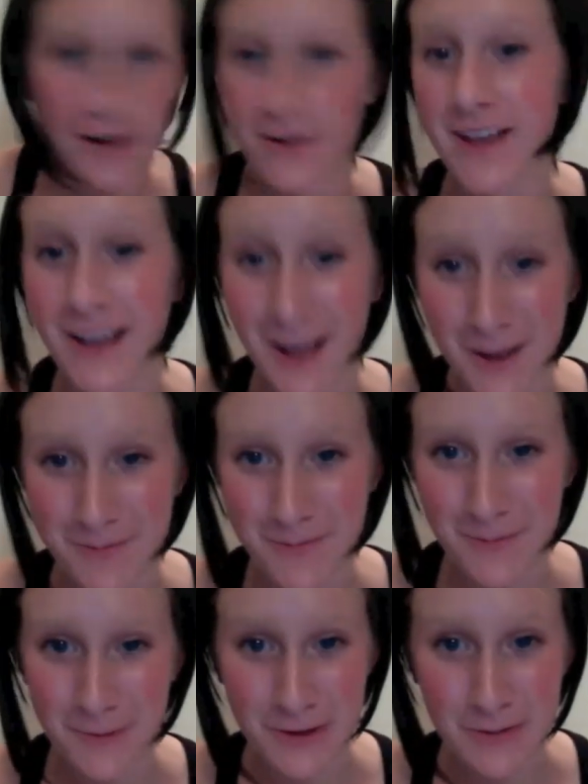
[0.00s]
Like, I'm
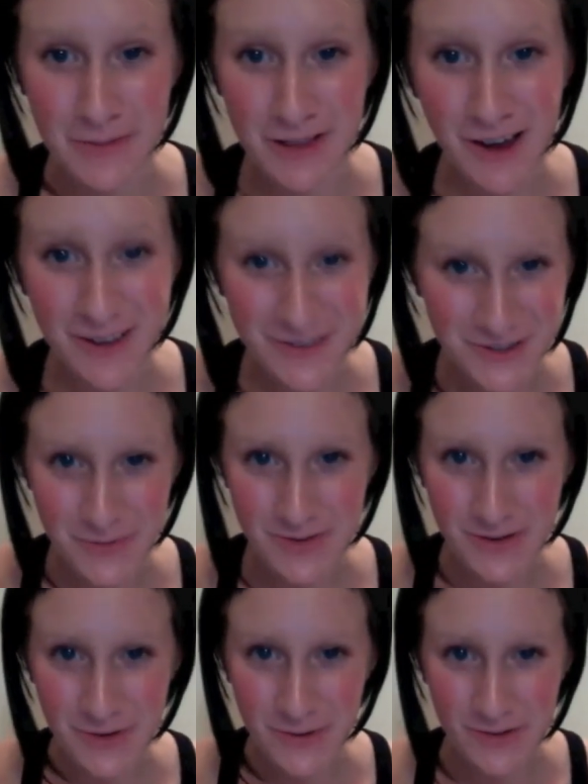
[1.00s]
really blonde, so it would
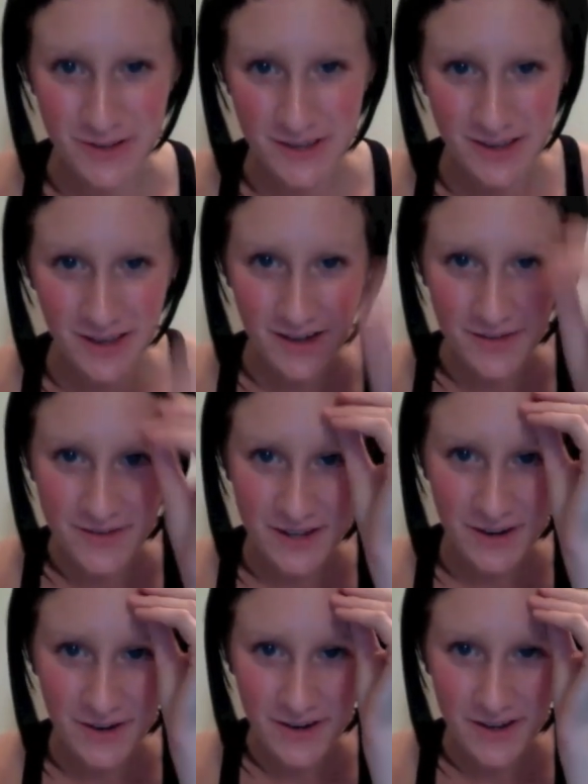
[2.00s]
look really kind of
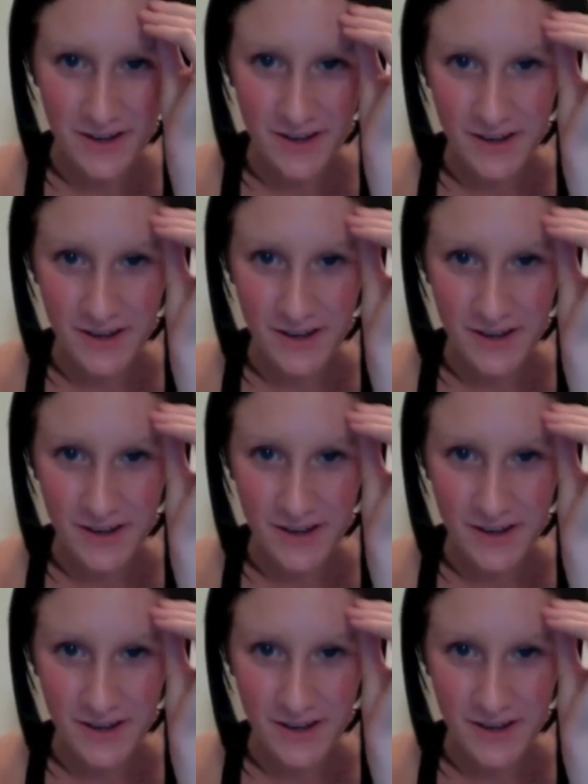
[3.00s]
scary